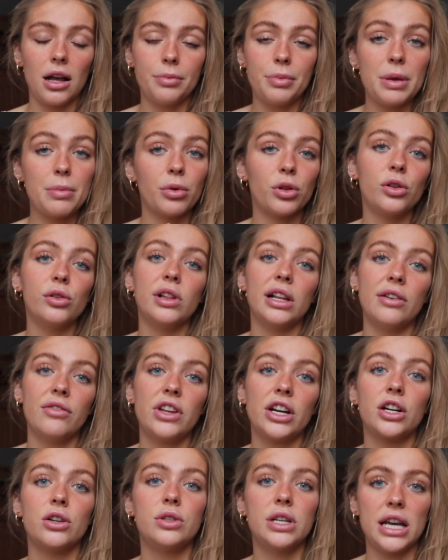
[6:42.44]
people who live
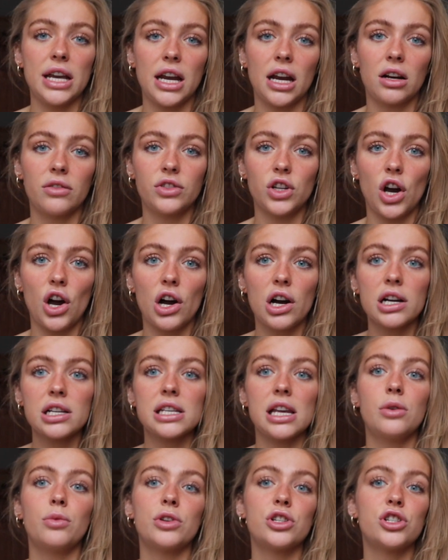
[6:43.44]
there who take care of
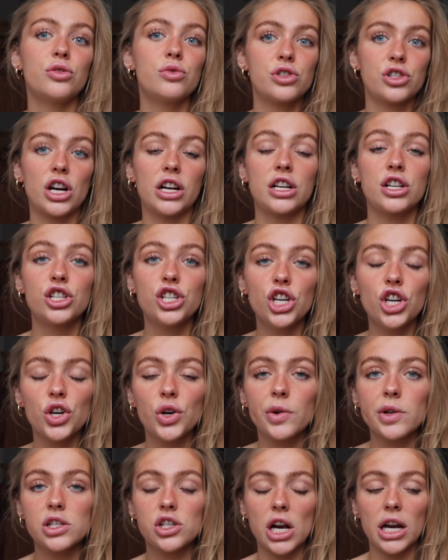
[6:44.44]
dogs. And what she was trying to
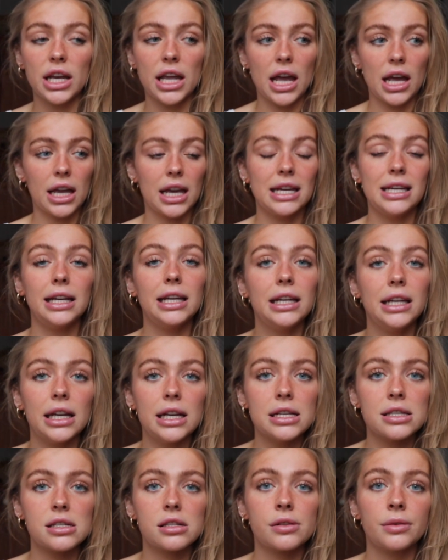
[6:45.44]
do was try to get
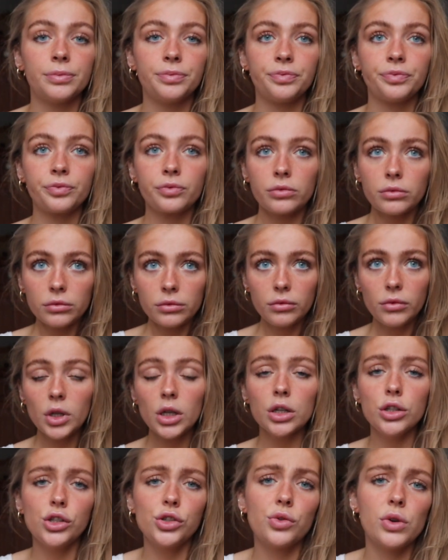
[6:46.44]
Canadians
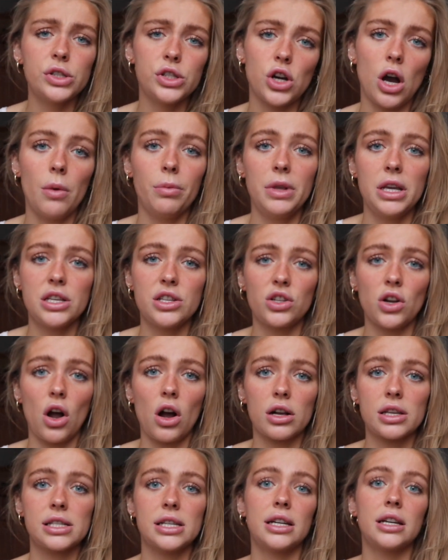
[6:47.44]
to adopt these
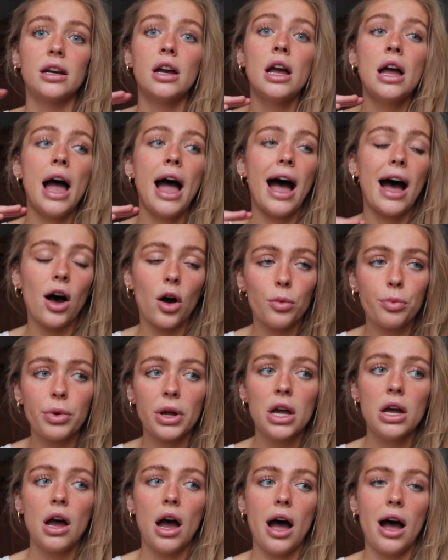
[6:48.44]
dogs to
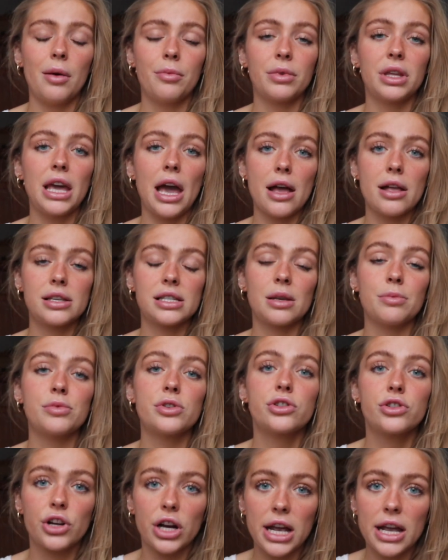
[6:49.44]
help get some
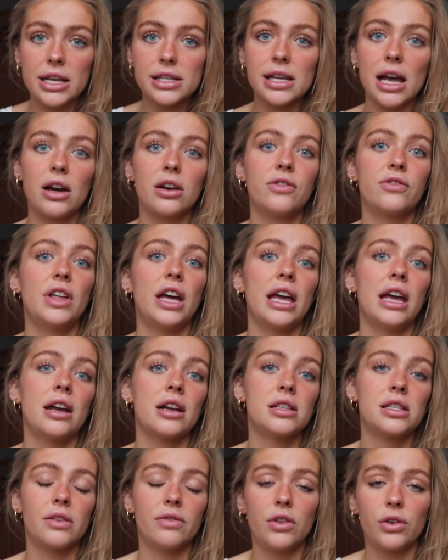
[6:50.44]
strays out of the
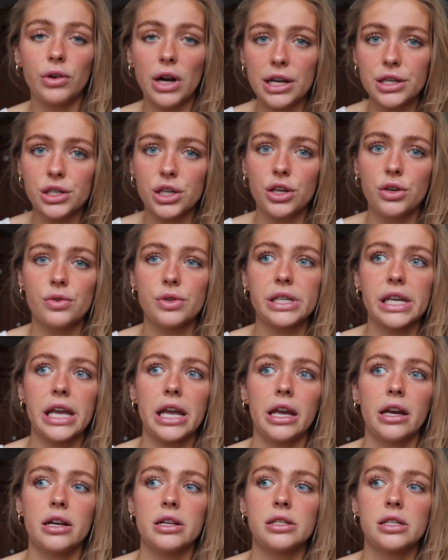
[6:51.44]
hands of the rescues
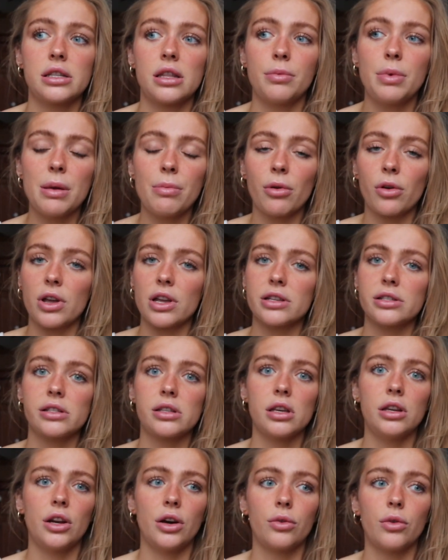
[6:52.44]
and the people,
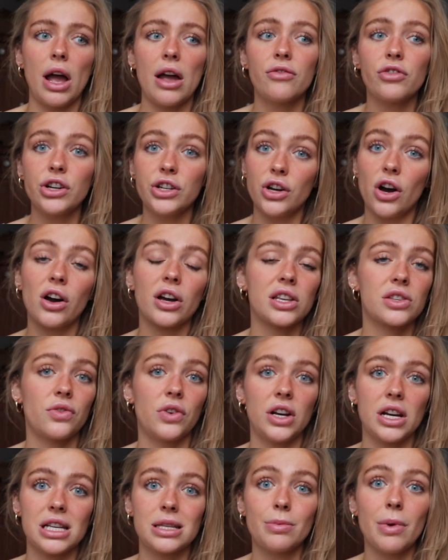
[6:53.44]
because you know, every dog is
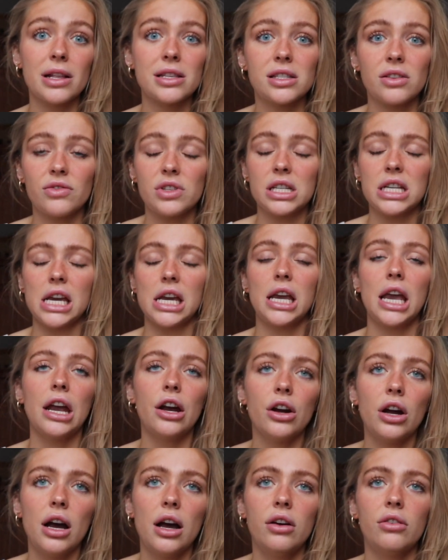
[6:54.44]
very expensive to take
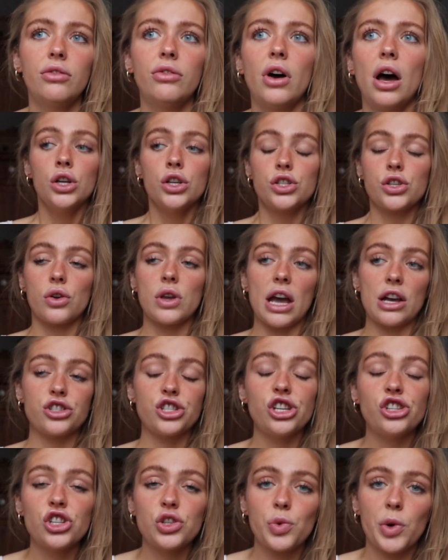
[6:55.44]
care of. So yeah,
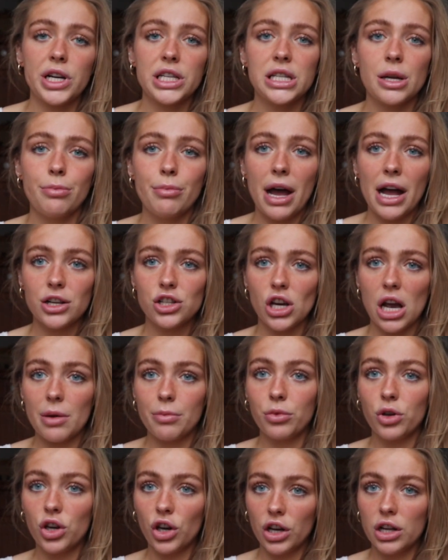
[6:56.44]
she just wanted to match
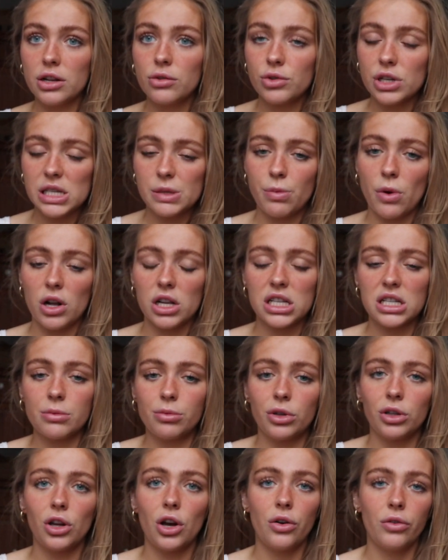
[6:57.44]
up good
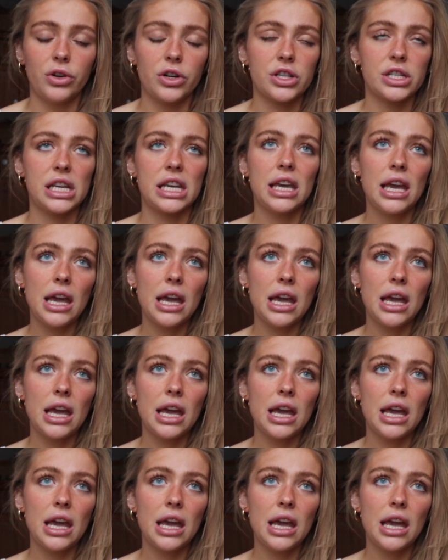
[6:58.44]
responsible owners in